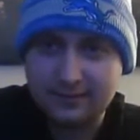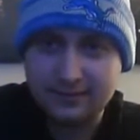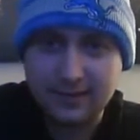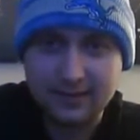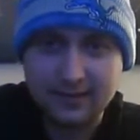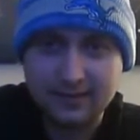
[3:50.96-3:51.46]

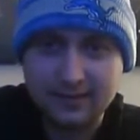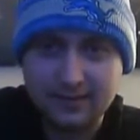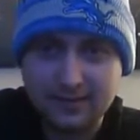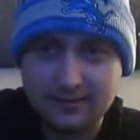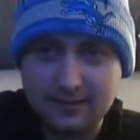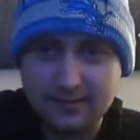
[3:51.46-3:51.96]
That's
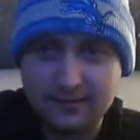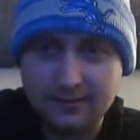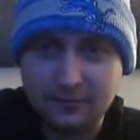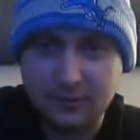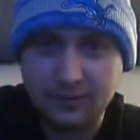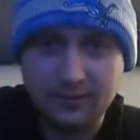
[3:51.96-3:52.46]

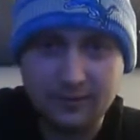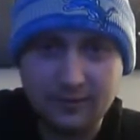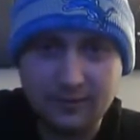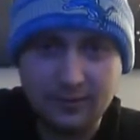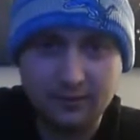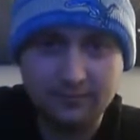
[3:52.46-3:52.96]
weird.
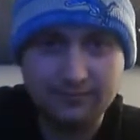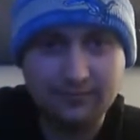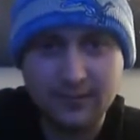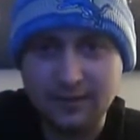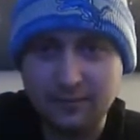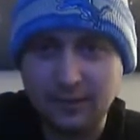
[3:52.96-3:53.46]
No,
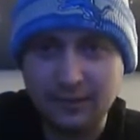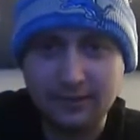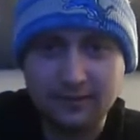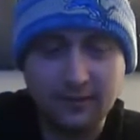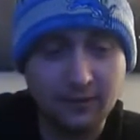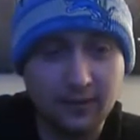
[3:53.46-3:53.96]
I'm on
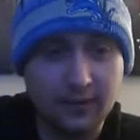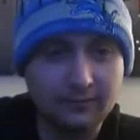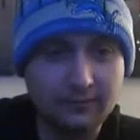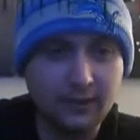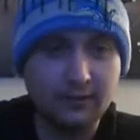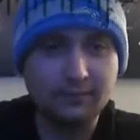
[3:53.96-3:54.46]
it. Okay,
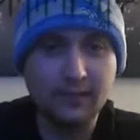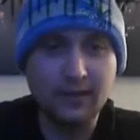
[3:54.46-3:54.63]
well.